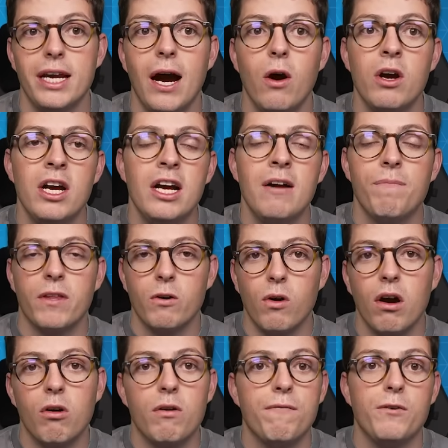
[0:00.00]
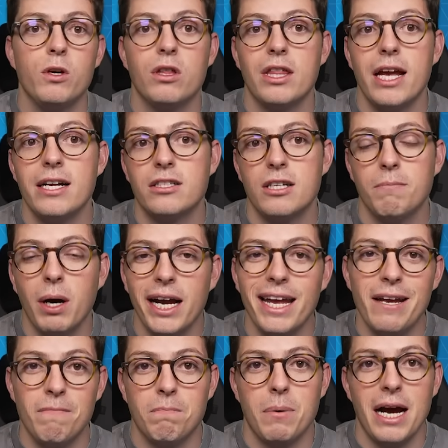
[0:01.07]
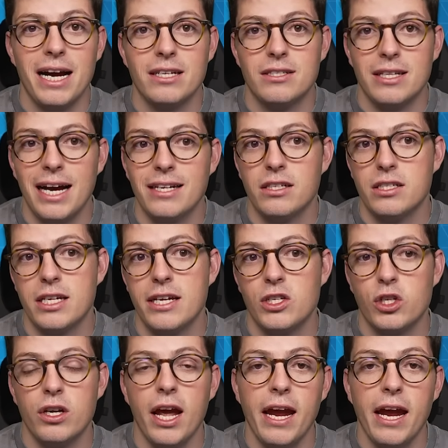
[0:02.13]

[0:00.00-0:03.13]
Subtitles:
Now, there are a few things that might impact that decision.